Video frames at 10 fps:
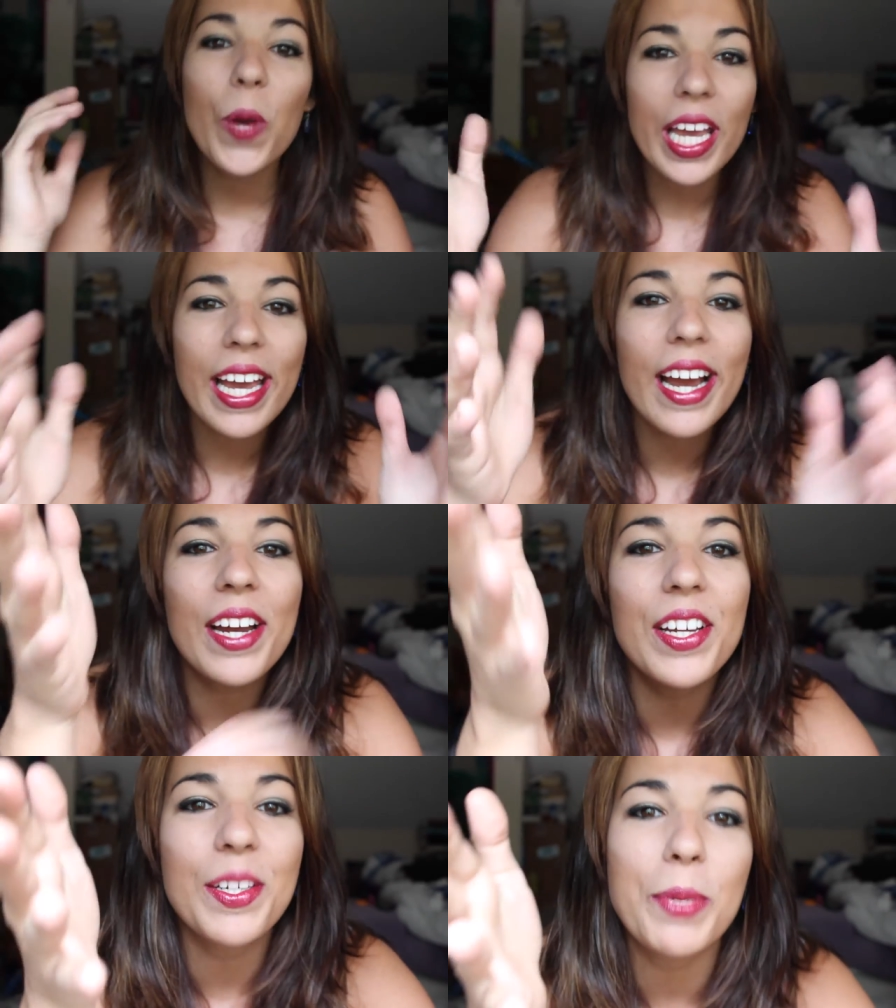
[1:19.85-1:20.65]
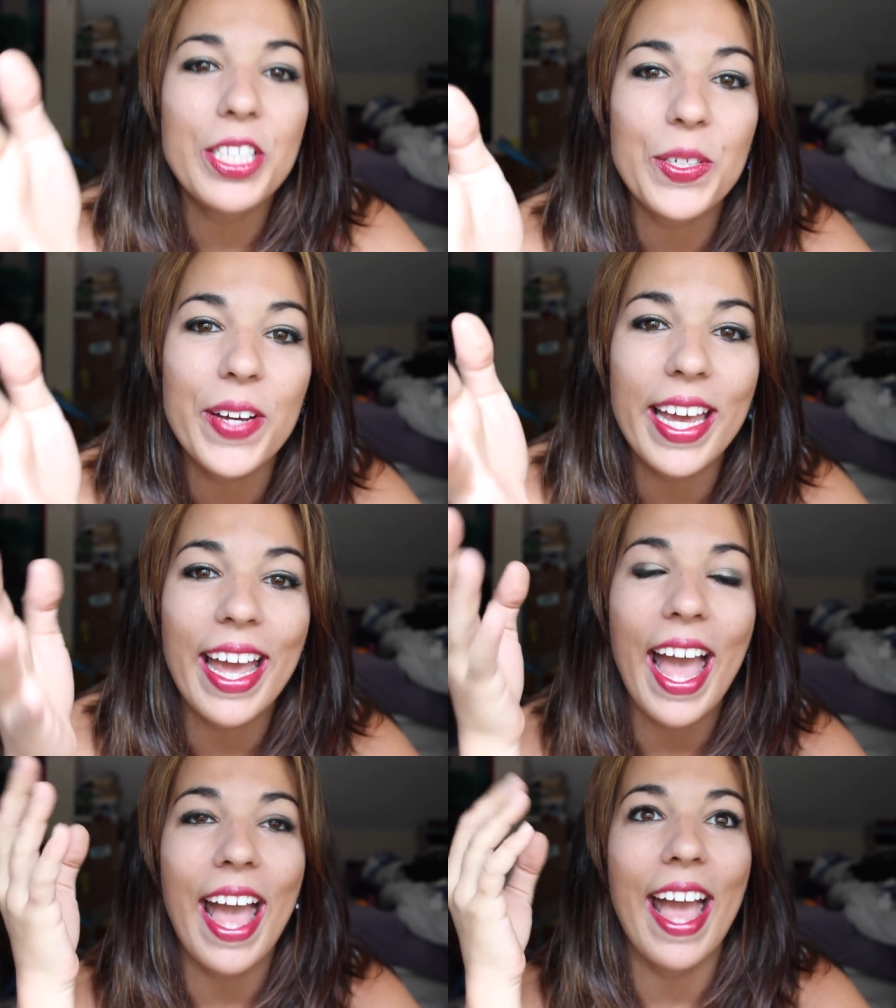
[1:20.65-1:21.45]
We are going to be
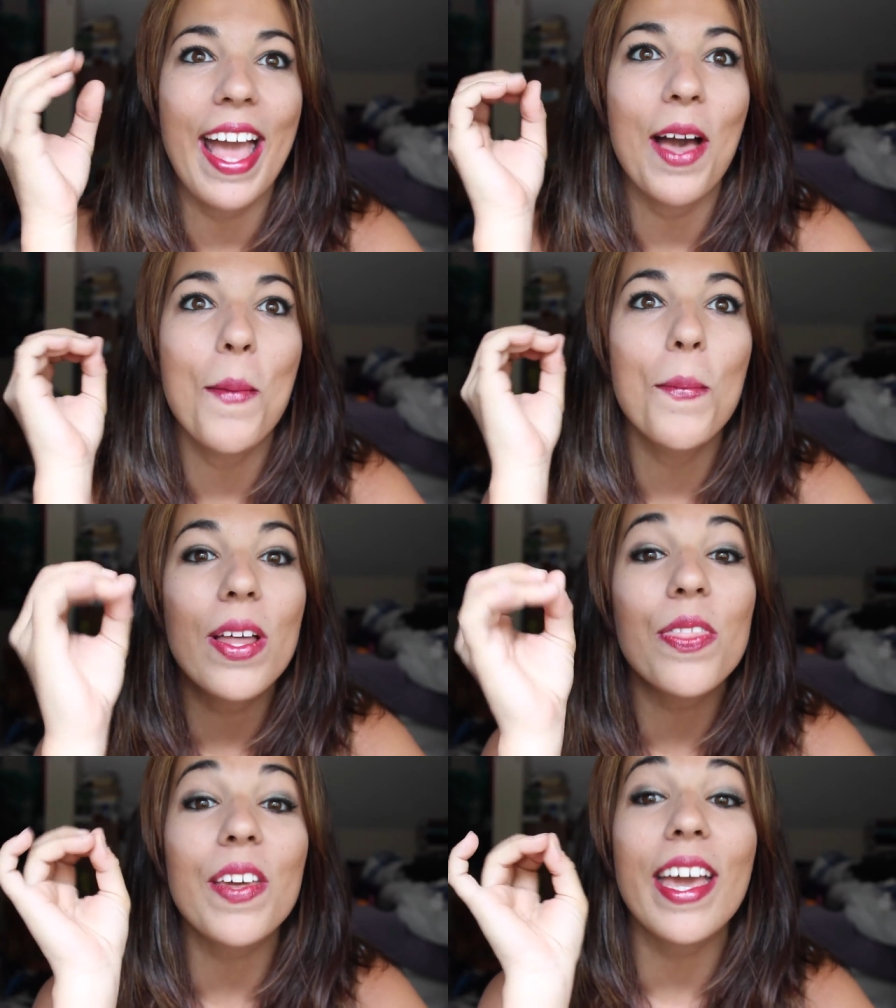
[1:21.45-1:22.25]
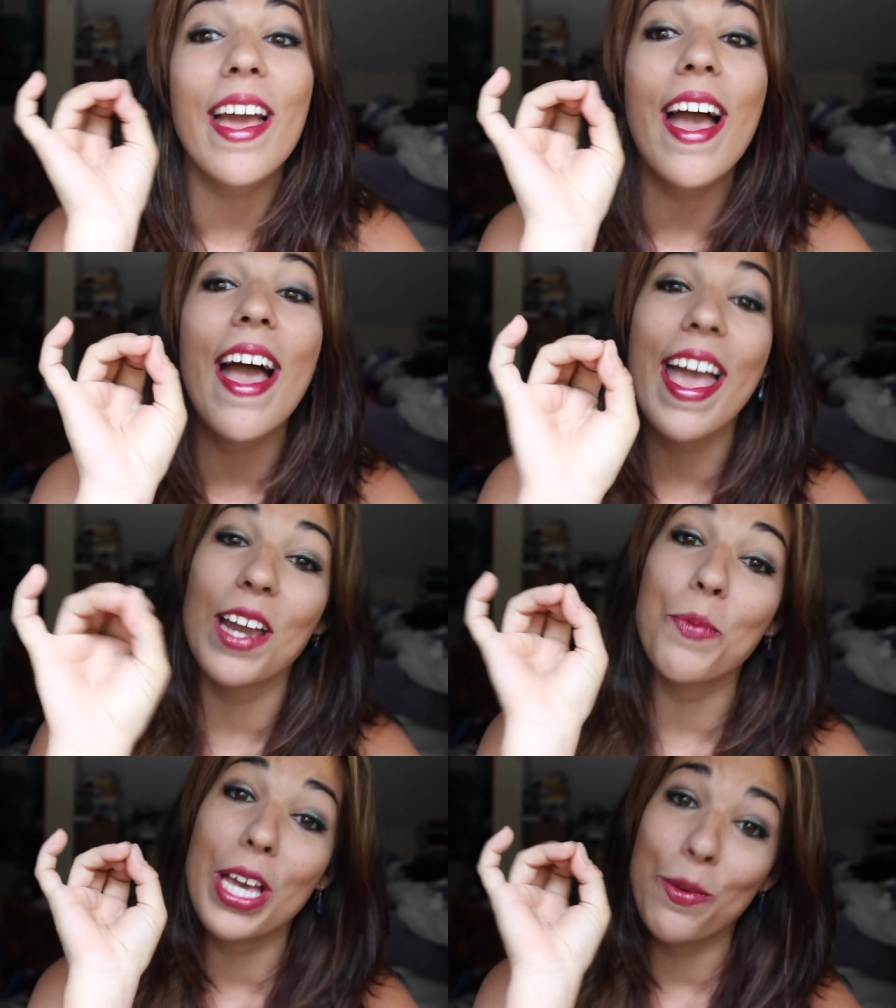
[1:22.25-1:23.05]
doing a monthly
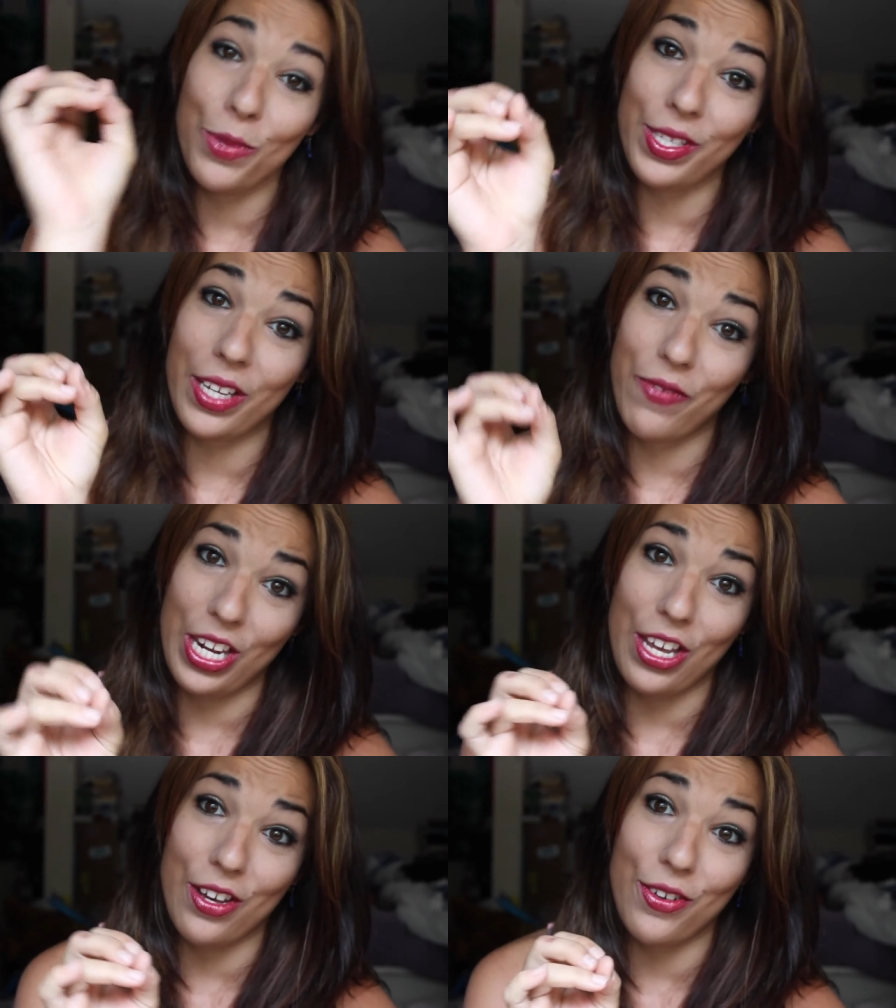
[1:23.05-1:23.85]
anime music video.